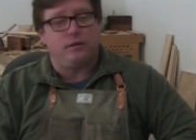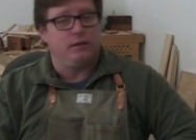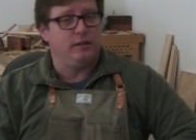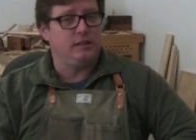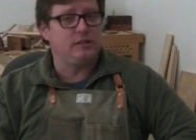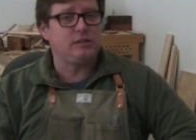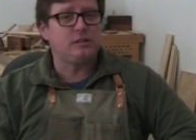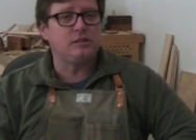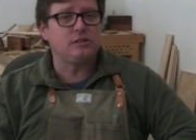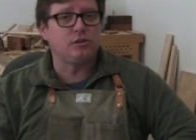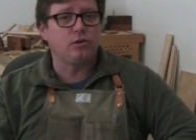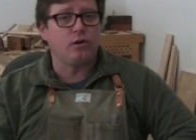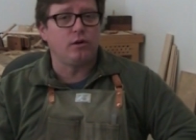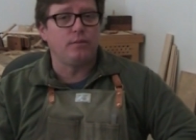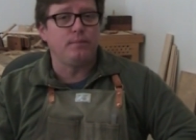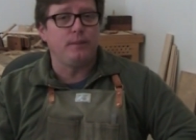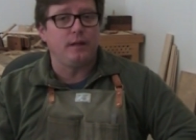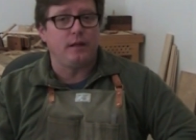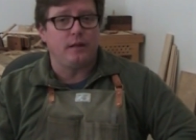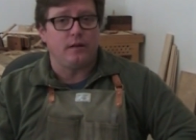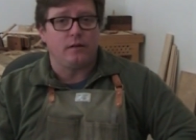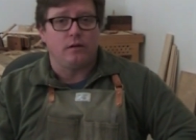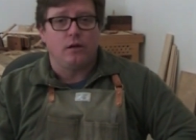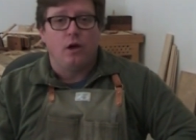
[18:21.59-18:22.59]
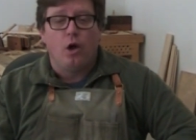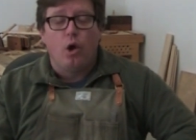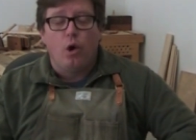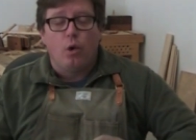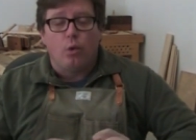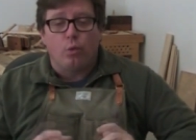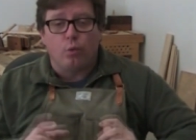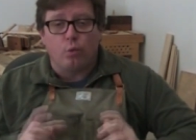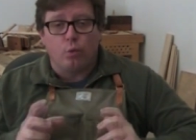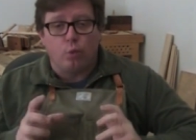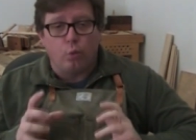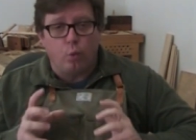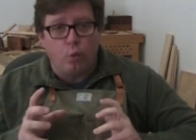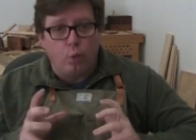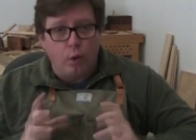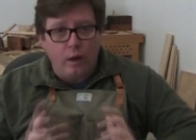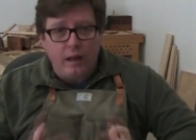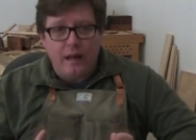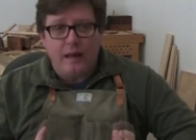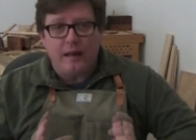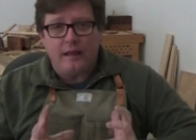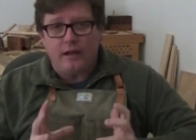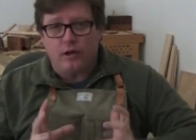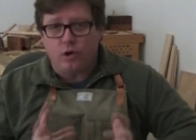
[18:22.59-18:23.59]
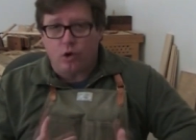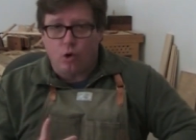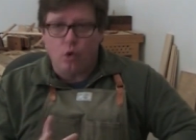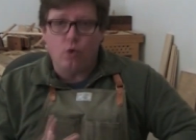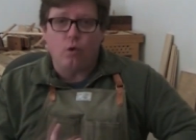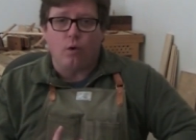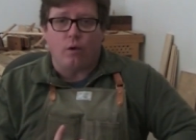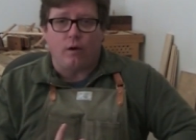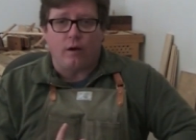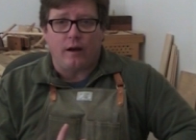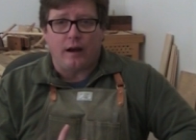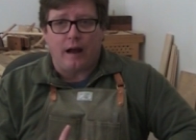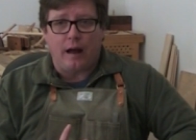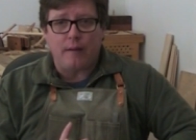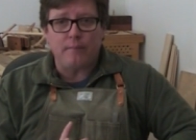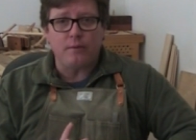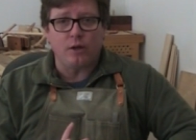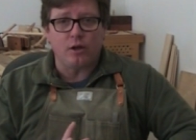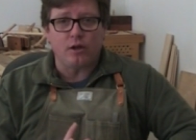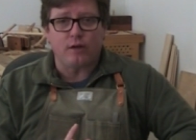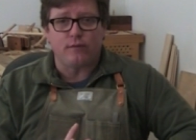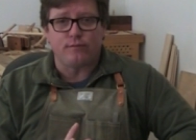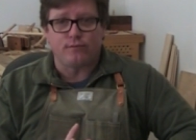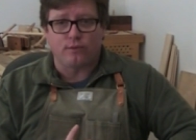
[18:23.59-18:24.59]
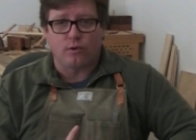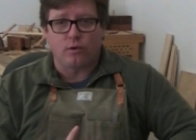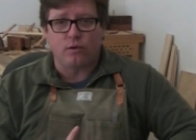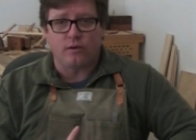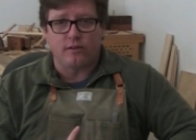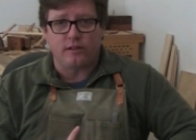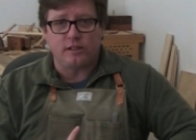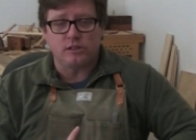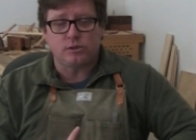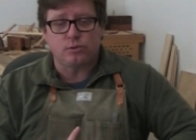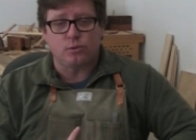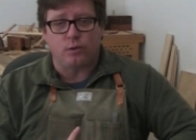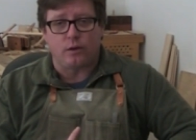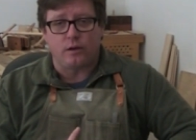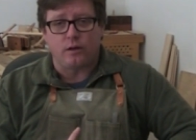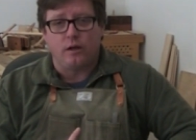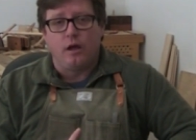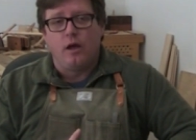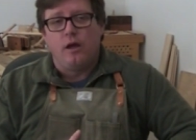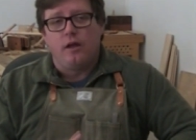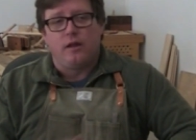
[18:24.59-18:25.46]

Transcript: This is going to be really cool, and I'm looking forward to this one